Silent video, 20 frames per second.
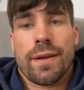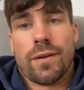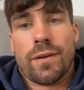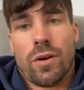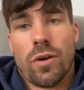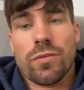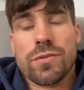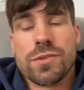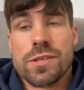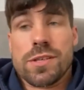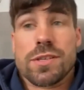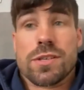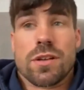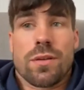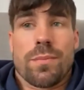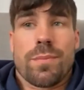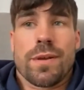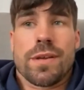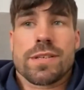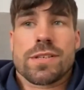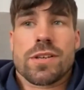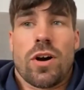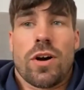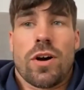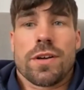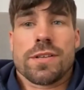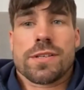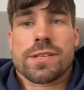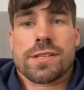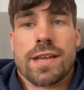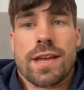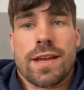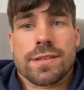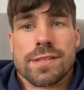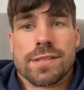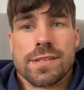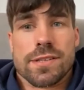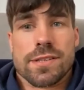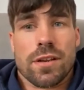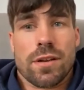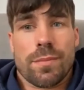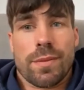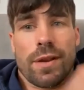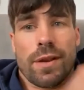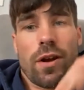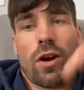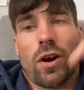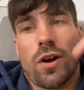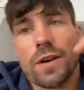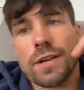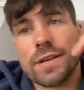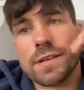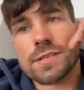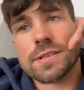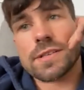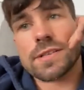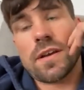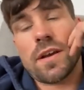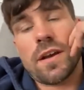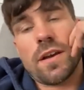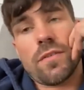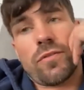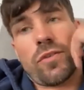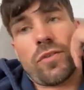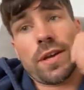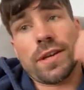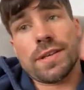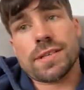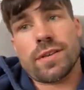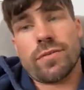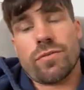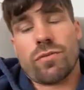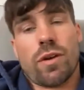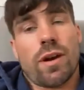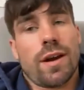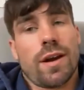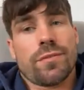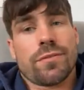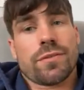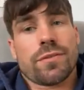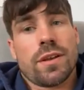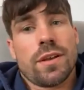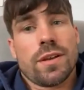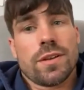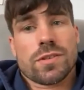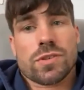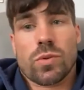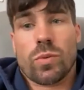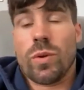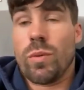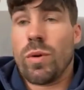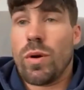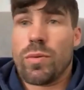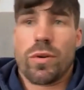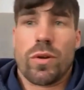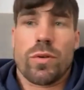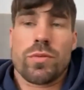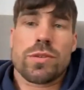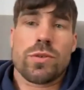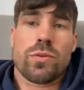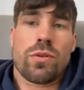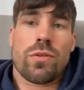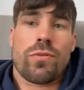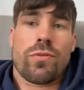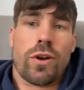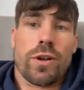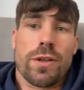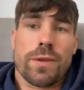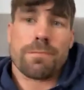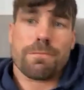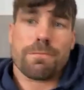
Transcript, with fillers: Obviously, it's going to be his hardest test. It's going to be the hardest fight he's ever had. So we won't know till the fight.